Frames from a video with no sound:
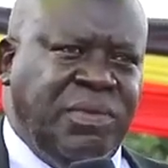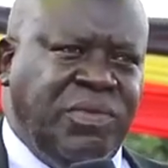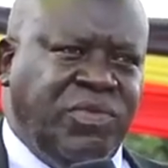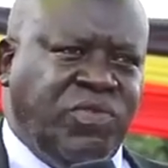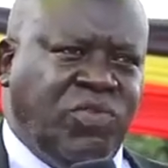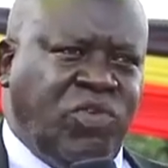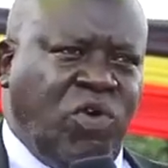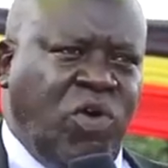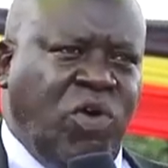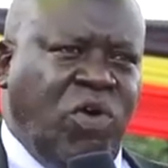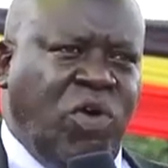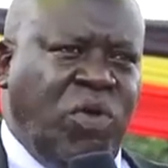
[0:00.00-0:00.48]

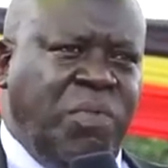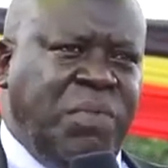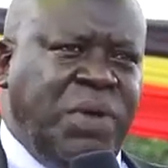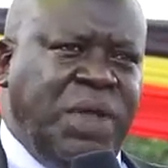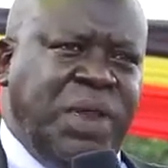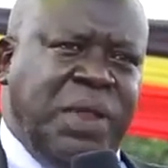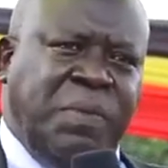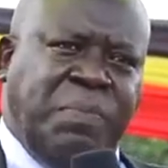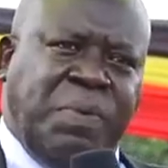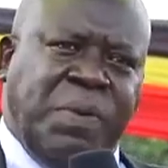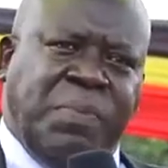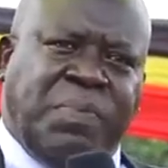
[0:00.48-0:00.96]
So
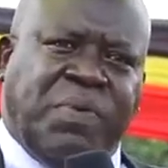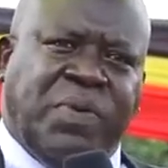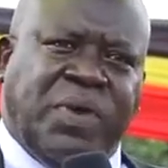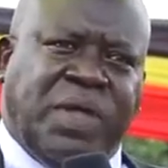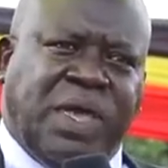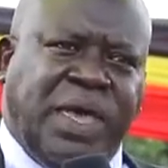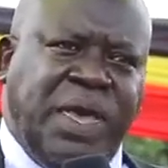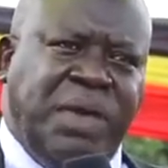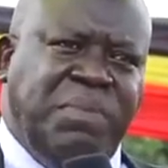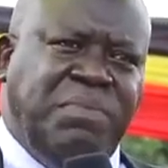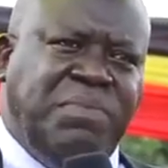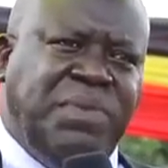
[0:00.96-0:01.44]
many people
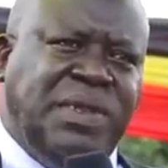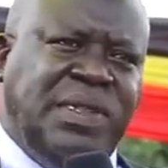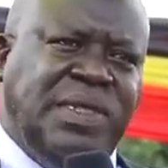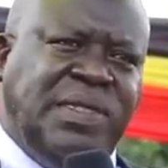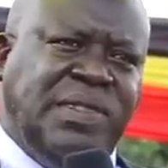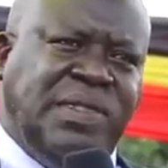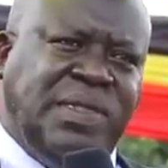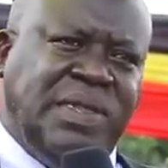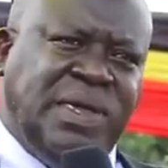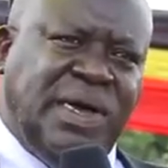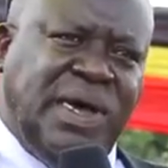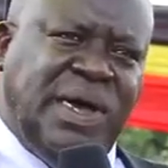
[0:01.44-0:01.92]
came,
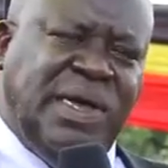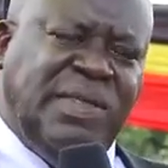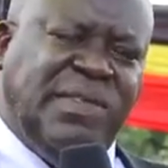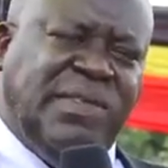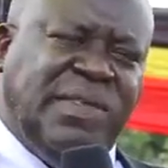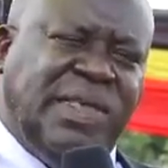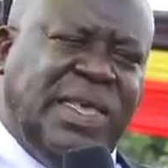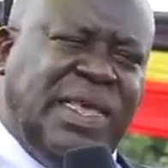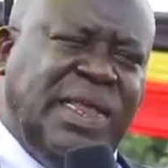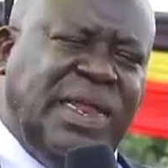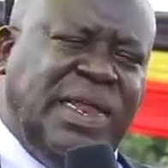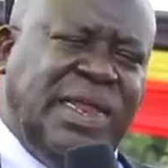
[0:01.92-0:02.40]
minister,
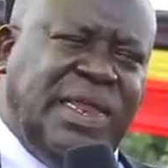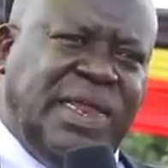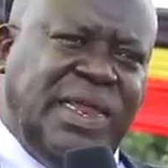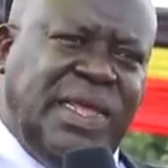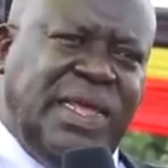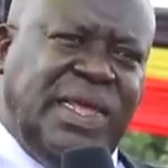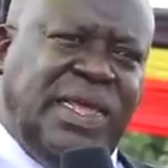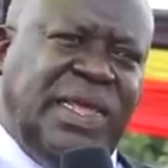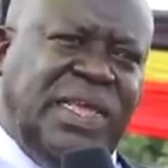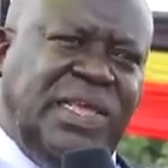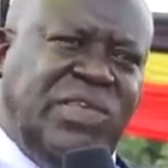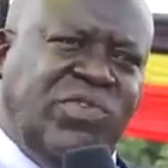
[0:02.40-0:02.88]

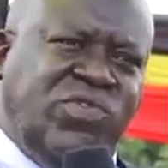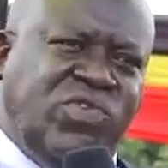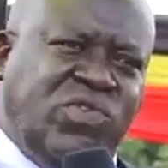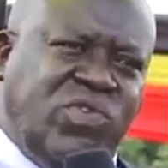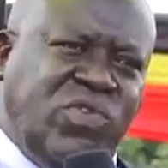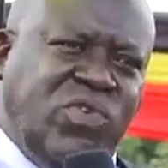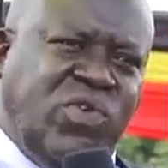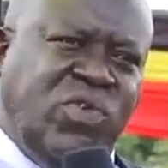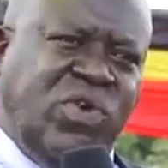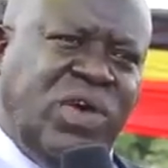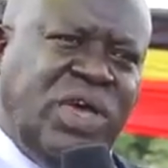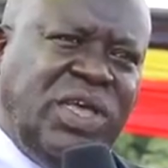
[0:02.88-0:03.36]
security,
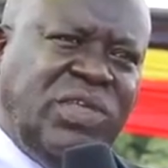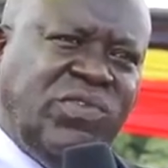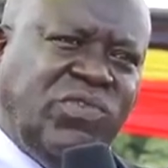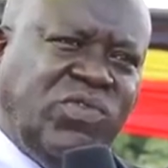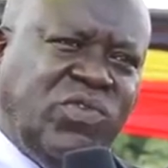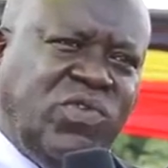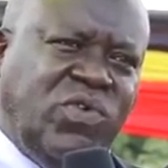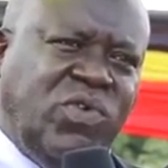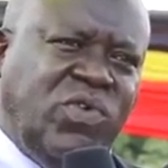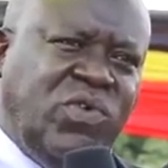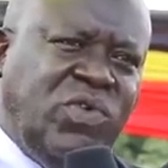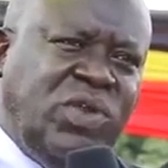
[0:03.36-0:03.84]
ISO,
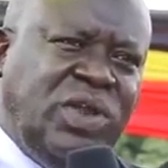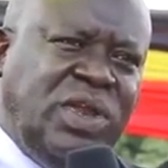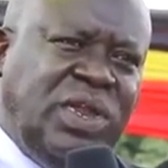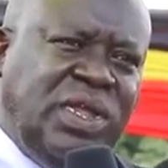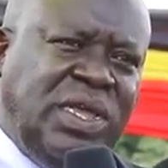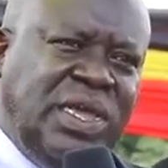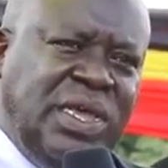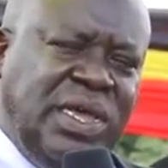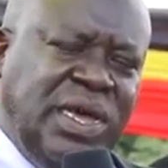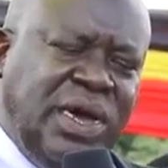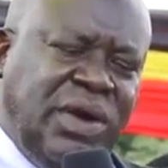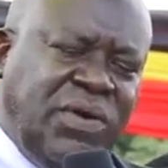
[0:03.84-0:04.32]

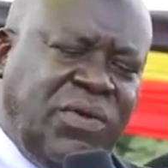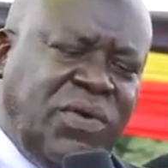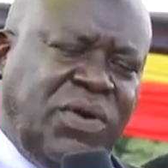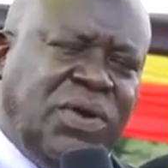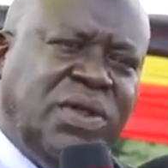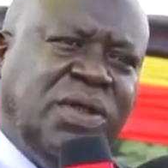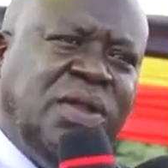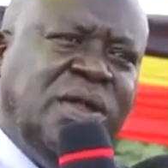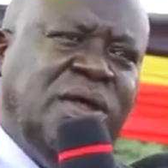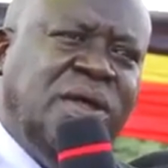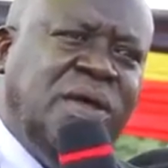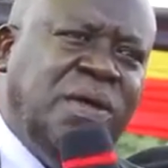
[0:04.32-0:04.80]

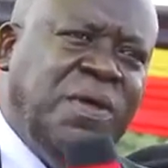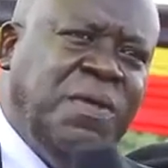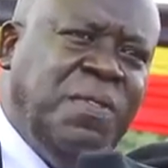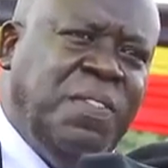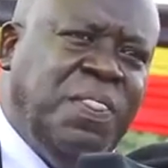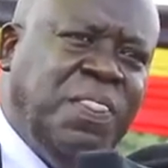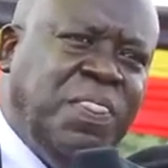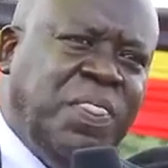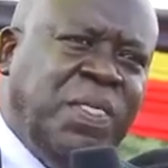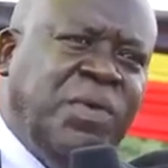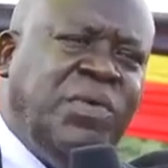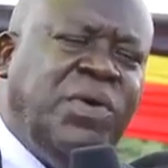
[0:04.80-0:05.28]

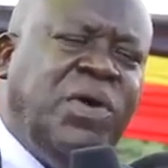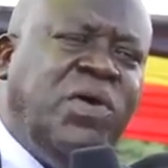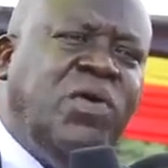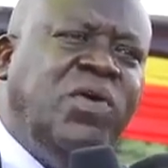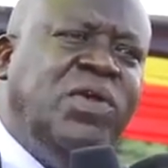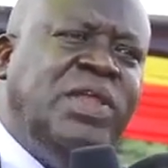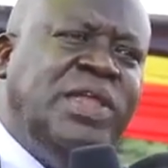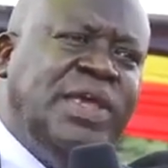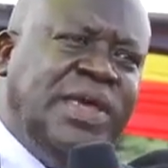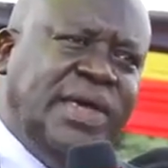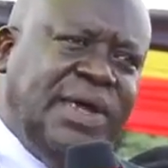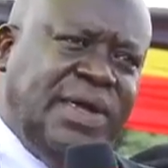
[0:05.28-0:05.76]
what? They were
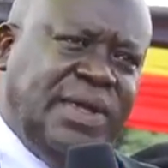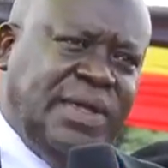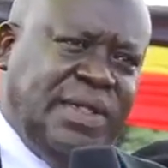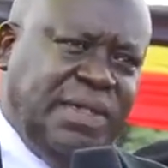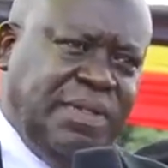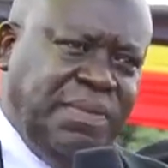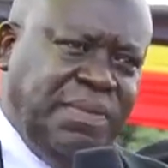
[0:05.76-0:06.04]
all there.